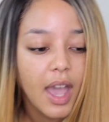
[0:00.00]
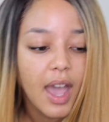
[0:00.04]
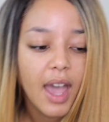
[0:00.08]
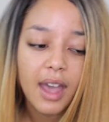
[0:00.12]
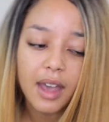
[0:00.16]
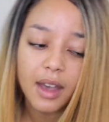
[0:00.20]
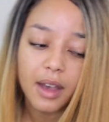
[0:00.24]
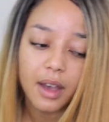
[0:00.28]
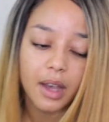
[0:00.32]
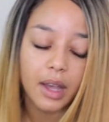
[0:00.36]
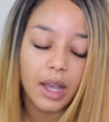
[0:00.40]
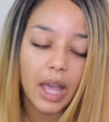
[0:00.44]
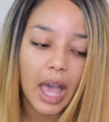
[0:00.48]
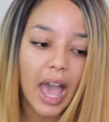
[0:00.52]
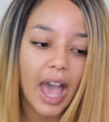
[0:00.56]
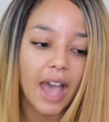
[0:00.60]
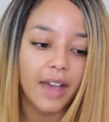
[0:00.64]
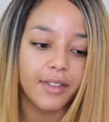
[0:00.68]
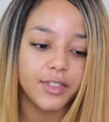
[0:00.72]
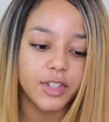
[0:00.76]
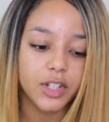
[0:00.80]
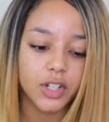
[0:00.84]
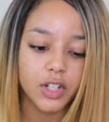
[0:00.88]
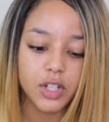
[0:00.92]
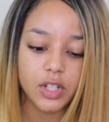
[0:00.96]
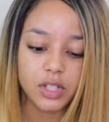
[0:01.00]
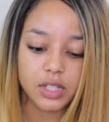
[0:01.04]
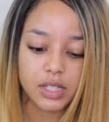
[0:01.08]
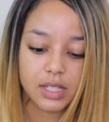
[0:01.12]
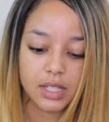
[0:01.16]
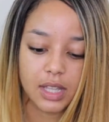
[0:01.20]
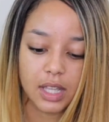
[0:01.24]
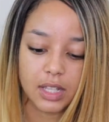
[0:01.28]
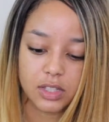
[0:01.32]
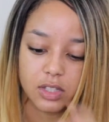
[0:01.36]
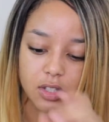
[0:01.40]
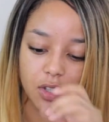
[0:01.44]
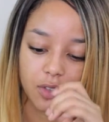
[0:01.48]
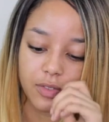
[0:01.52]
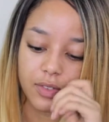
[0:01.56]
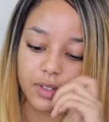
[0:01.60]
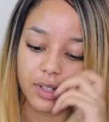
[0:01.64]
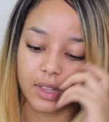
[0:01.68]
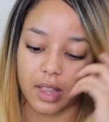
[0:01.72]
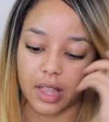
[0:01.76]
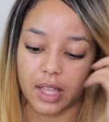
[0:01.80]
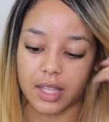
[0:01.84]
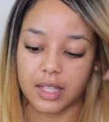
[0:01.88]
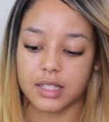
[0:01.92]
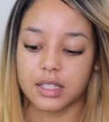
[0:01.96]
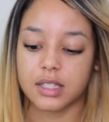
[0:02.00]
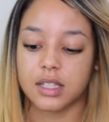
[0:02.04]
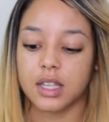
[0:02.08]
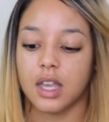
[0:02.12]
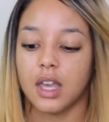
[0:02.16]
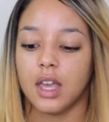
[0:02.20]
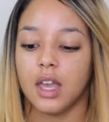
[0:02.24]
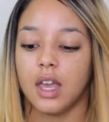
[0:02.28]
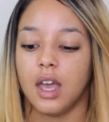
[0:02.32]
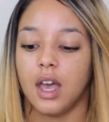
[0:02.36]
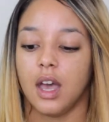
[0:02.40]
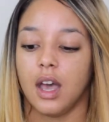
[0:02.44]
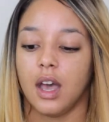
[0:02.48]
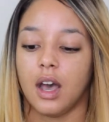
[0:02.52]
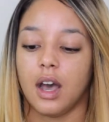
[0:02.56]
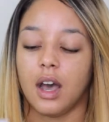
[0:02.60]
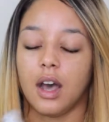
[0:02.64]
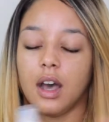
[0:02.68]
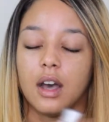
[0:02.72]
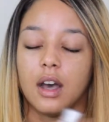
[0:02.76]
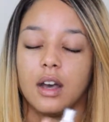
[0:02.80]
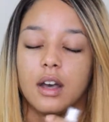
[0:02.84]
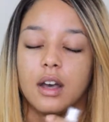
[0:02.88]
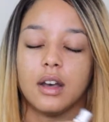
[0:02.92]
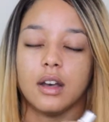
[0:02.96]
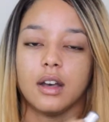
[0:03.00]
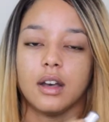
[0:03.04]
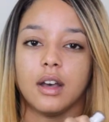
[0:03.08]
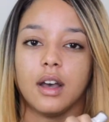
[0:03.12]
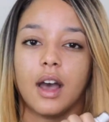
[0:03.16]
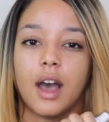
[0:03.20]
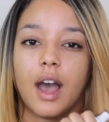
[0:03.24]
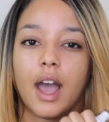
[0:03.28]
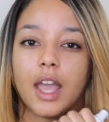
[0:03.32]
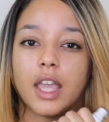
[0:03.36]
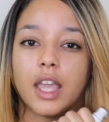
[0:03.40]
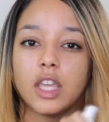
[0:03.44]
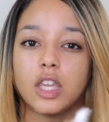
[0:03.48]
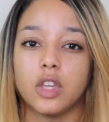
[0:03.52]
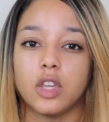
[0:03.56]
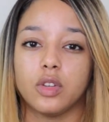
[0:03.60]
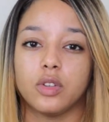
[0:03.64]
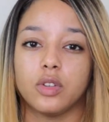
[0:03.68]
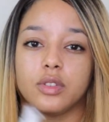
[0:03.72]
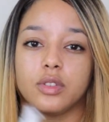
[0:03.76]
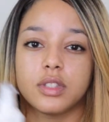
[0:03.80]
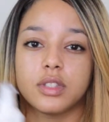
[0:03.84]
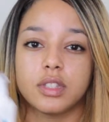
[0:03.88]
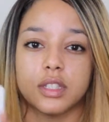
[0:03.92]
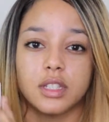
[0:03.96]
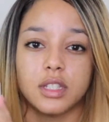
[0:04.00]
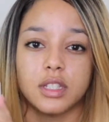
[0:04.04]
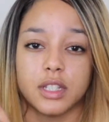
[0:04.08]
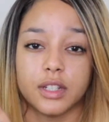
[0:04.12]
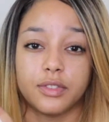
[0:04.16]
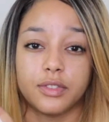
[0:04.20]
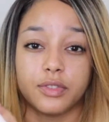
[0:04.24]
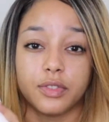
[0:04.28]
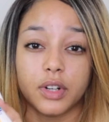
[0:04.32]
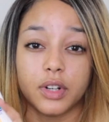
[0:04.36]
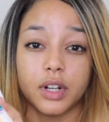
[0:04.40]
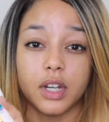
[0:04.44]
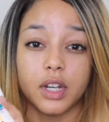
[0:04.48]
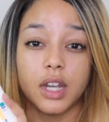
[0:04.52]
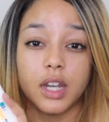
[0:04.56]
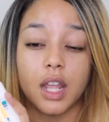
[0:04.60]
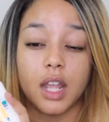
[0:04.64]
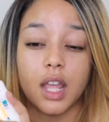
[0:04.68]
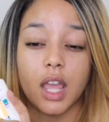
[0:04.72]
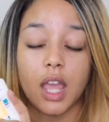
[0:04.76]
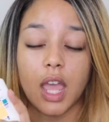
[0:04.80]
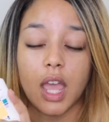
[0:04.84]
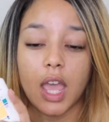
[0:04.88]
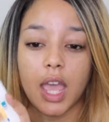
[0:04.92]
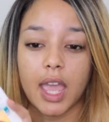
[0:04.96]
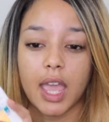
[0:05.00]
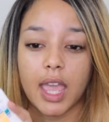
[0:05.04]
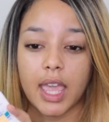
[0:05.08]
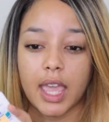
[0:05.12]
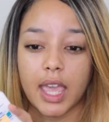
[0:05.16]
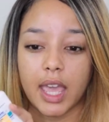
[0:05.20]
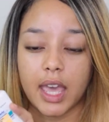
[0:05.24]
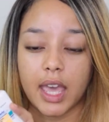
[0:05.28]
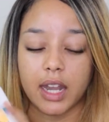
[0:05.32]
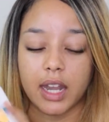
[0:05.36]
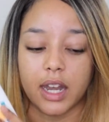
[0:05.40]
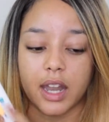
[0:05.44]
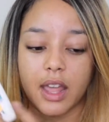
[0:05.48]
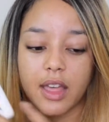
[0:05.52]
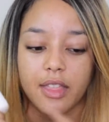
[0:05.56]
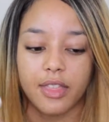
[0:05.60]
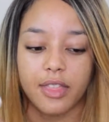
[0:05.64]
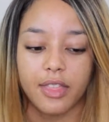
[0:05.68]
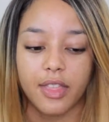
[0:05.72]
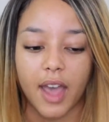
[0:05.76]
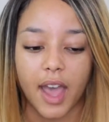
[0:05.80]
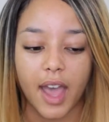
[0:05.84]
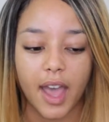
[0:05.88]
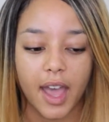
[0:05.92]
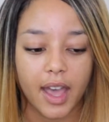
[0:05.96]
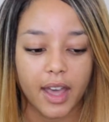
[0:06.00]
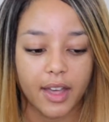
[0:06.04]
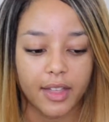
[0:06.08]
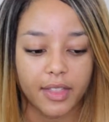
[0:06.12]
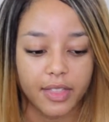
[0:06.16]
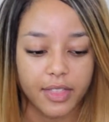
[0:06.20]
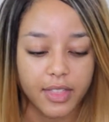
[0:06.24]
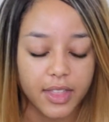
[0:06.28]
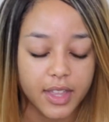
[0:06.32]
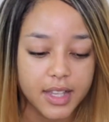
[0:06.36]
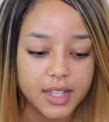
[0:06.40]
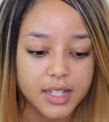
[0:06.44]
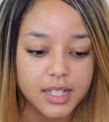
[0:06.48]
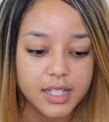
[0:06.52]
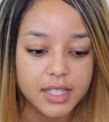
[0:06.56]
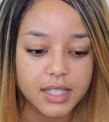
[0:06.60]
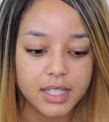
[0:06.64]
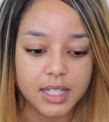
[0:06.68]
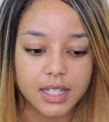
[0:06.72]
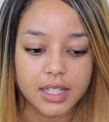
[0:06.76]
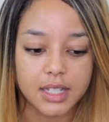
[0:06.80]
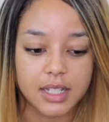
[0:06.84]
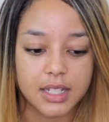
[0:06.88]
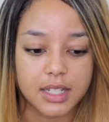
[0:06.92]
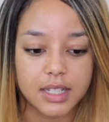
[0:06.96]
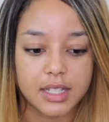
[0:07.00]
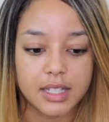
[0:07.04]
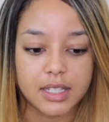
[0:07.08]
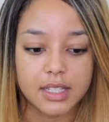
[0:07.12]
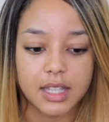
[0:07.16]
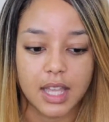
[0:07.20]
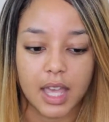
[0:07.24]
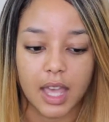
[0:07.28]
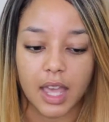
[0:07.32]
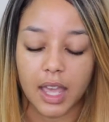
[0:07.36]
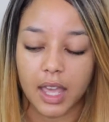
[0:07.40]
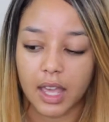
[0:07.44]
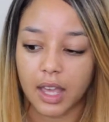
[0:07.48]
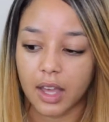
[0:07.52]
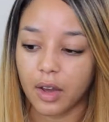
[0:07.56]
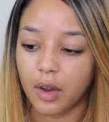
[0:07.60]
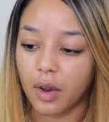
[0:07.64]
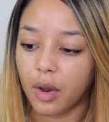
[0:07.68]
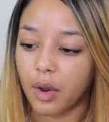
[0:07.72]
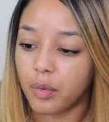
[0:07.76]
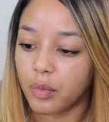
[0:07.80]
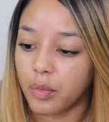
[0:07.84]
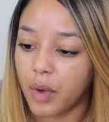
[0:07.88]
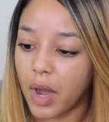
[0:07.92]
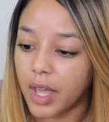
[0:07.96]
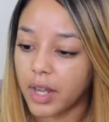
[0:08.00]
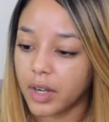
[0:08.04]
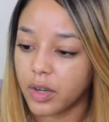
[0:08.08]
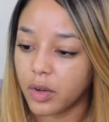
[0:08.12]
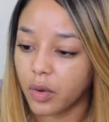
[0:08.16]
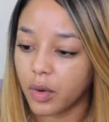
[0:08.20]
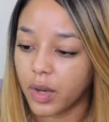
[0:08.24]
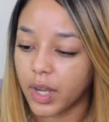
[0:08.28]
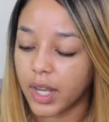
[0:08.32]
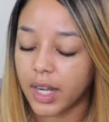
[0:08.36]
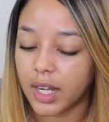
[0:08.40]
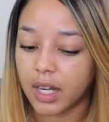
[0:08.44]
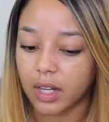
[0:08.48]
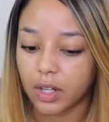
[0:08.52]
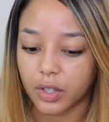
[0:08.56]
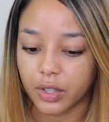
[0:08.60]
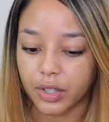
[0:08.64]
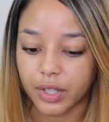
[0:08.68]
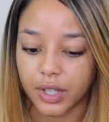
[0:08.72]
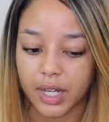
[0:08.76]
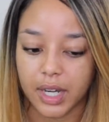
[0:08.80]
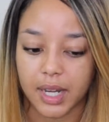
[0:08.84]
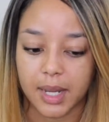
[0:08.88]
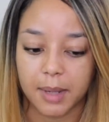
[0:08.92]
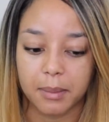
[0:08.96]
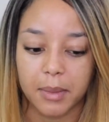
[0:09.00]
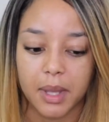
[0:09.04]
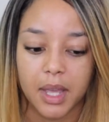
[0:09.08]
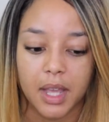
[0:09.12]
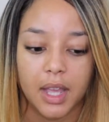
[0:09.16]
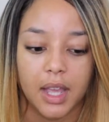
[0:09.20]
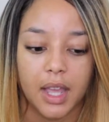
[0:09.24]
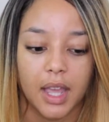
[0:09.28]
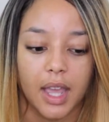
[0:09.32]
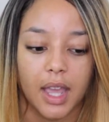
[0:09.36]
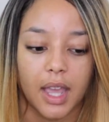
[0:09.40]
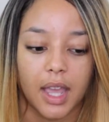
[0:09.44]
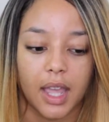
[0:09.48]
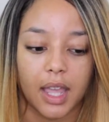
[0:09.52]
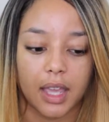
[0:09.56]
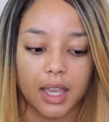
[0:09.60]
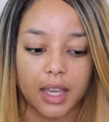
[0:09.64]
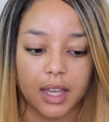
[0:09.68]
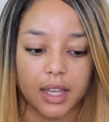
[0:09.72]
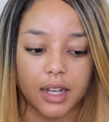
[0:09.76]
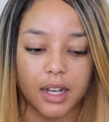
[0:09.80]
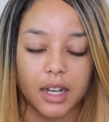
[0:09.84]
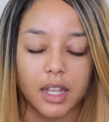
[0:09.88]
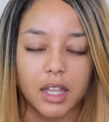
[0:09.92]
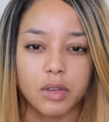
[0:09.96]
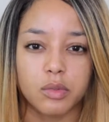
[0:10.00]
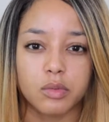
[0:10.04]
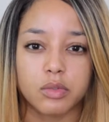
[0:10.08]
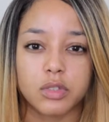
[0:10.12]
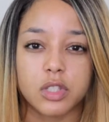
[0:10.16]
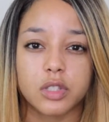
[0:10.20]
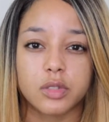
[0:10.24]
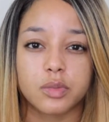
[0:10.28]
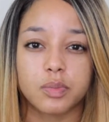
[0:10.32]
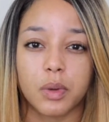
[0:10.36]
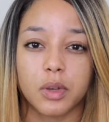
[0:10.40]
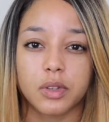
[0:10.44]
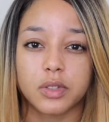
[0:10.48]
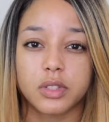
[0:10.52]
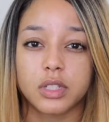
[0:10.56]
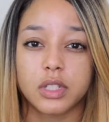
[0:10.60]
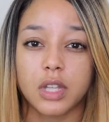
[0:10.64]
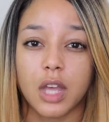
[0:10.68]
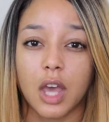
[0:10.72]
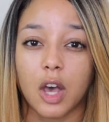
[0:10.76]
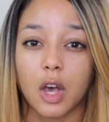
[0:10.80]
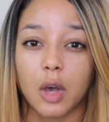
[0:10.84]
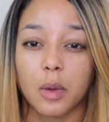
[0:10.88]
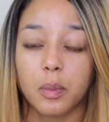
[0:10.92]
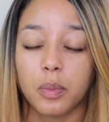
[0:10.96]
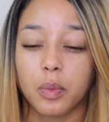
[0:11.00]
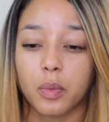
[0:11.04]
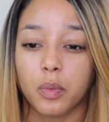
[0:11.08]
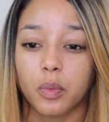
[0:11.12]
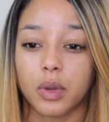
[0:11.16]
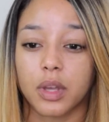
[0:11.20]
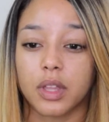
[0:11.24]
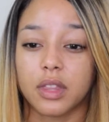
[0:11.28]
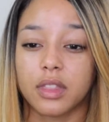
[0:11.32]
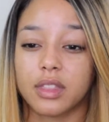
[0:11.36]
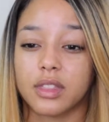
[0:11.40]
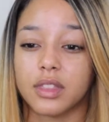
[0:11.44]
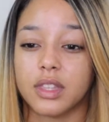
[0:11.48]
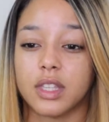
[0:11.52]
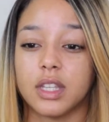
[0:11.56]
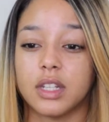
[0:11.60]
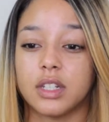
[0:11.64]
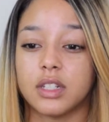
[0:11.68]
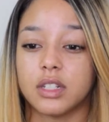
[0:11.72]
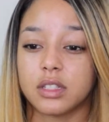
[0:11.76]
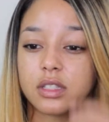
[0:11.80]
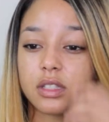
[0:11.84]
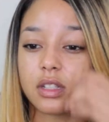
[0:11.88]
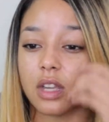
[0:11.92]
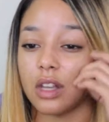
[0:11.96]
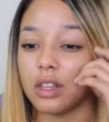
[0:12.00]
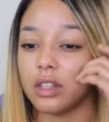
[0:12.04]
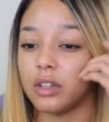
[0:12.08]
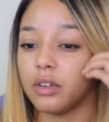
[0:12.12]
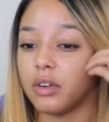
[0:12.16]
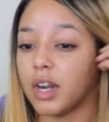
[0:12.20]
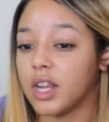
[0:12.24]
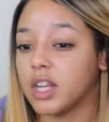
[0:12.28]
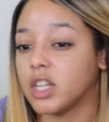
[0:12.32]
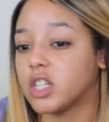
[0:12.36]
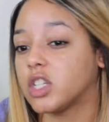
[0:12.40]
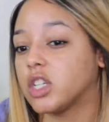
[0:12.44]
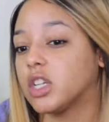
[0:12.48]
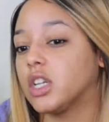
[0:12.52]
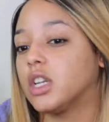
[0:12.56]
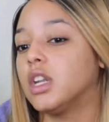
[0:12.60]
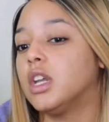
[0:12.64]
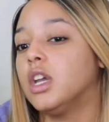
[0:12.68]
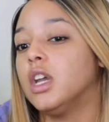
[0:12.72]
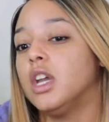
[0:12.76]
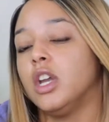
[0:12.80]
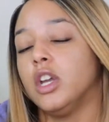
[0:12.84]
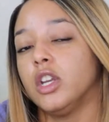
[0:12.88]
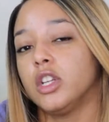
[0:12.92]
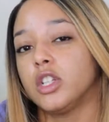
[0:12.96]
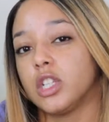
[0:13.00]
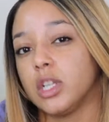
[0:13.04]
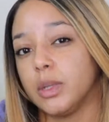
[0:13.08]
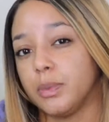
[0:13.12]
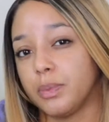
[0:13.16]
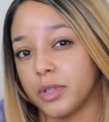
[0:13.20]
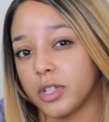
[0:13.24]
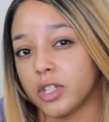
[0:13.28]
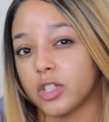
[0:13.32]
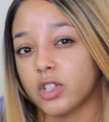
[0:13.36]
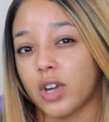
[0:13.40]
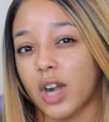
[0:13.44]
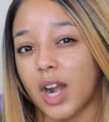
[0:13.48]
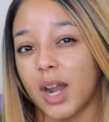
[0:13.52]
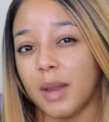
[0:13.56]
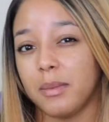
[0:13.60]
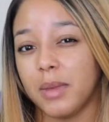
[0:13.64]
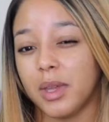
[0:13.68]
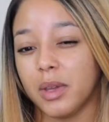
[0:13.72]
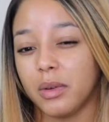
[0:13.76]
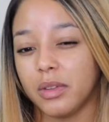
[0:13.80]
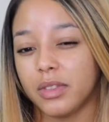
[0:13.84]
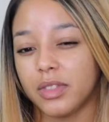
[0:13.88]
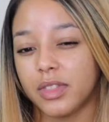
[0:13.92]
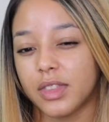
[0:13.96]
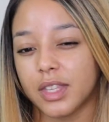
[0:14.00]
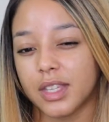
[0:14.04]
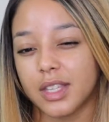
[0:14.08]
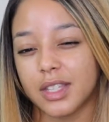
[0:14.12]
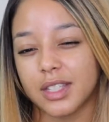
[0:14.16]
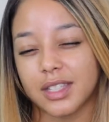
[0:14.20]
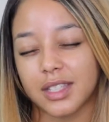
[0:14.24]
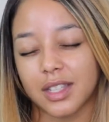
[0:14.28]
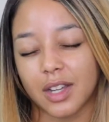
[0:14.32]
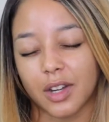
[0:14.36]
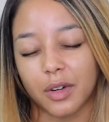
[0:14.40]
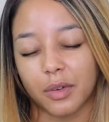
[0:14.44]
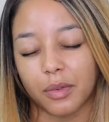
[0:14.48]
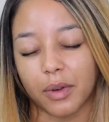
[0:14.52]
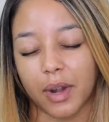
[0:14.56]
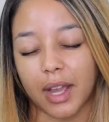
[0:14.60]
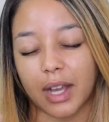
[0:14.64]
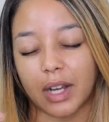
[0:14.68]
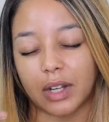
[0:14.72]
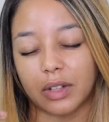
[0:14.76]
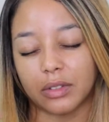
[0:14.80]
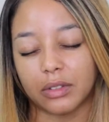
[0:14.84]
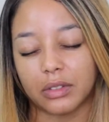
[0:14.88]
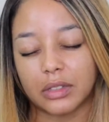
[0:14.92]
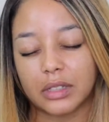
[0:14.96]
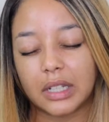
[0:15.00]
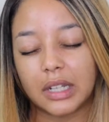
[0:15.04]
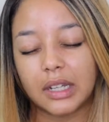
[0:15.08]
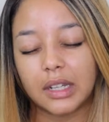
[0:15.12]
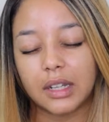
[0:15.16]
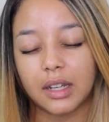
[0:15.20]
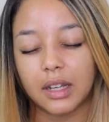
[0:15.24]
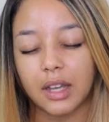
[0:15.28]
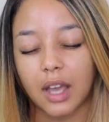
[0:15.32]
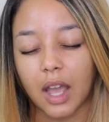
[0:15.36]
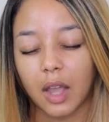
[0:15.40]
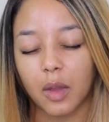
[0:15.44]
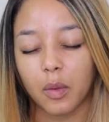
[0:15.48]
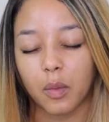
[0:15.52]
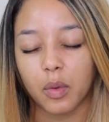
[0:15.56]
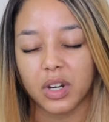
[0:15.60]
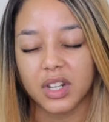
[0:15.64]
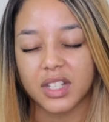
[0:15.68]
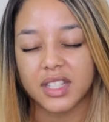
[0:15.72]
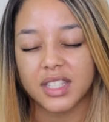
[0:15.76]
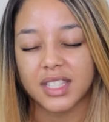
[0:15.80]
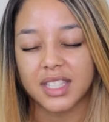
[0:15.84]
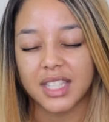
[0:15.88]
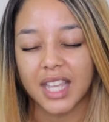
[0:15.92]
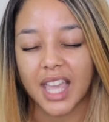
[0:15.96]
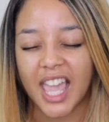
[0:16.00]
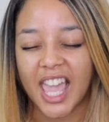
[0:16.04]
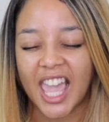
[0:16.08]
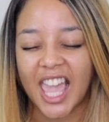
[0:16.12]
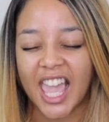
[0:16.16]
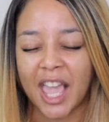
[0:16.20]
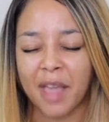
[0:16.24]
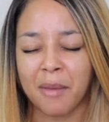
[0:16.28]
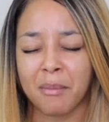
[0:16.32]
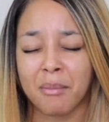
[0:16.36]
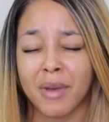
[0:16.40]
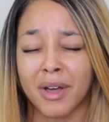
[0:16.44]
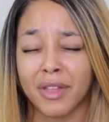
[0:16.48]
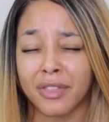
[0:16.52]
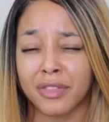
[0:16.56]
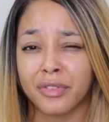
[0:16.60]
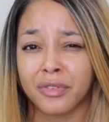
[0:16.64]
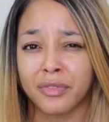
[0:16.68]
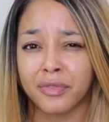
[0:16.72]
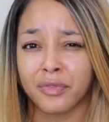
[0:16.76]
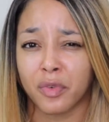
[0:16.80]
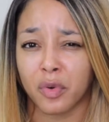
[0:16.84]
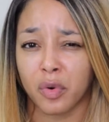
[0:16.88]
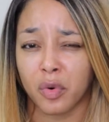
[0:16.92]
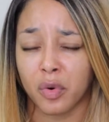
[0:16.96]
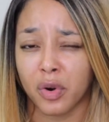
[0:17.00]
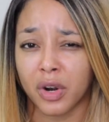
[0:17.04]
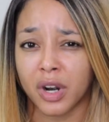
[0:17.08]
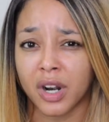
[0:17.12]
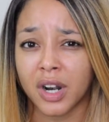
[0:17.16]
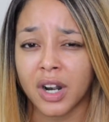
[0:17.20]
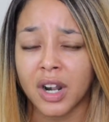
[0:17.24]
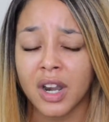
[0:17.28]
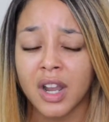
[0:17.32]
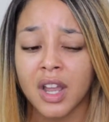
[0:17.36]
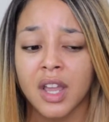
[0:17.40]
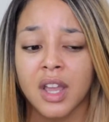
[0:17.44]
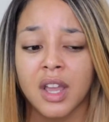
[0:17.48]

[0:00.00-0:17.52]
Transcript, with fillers: uh, after using that Sulfa Cleanse, uh, I use Differin and that this is a, a retinoid cream and it was supposed to help with the discoloration. She prescribed me with this around, I wanna say month four.